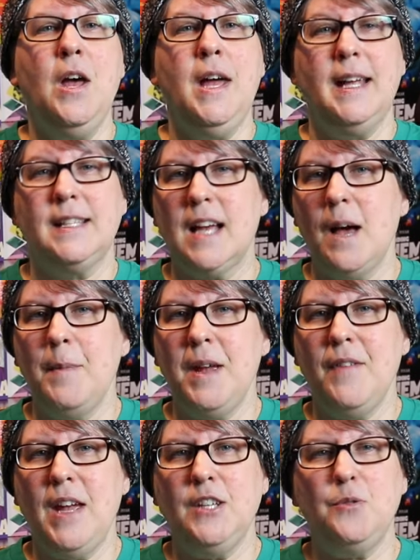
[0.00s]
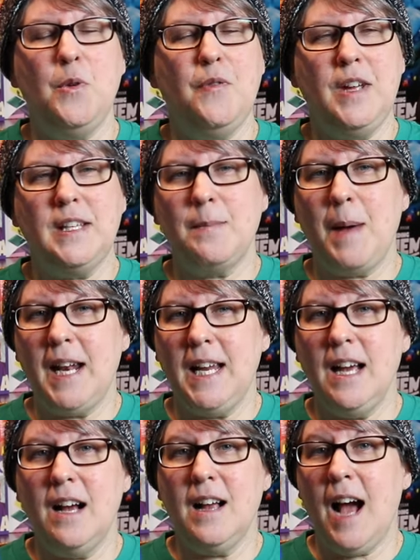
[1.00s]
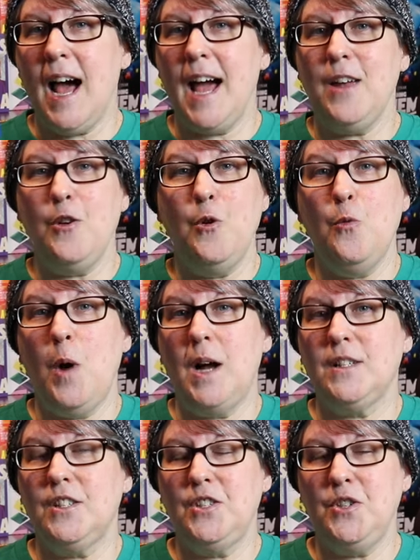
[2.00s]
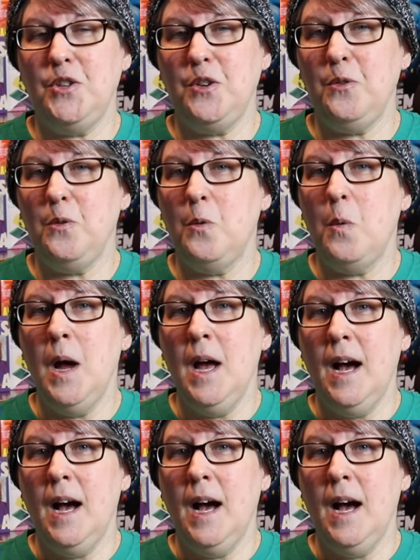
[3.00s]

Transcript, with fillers: It's a coming of age movie. It's about a young guy who wants to